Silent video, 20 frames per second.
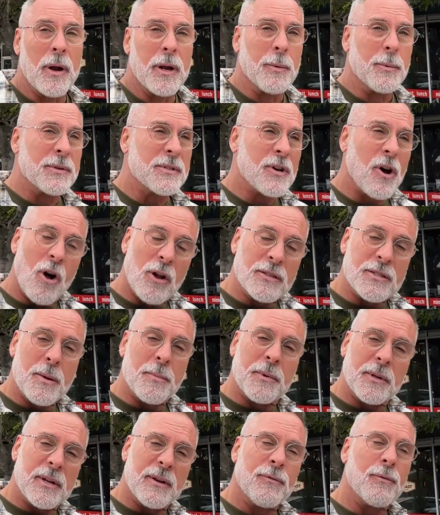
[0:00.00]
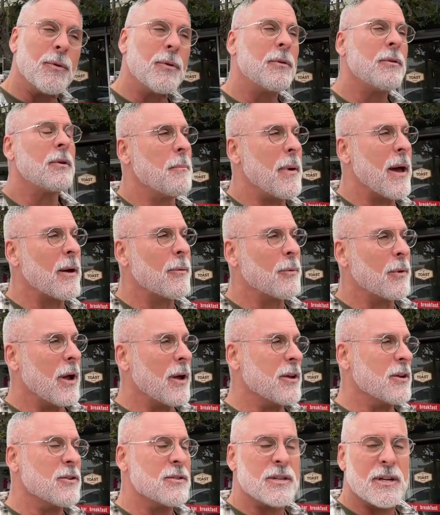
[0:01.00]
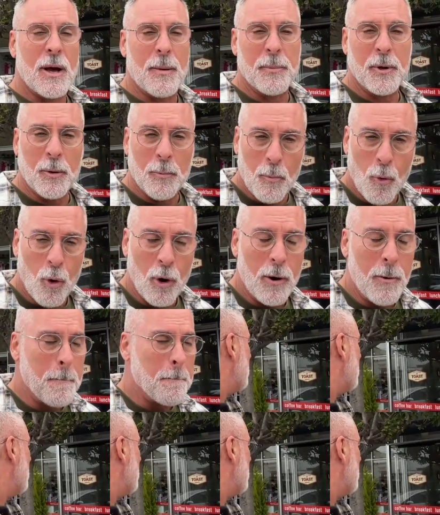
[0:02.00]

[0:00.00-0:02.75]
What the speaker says: It was called something different back when I used to come here more,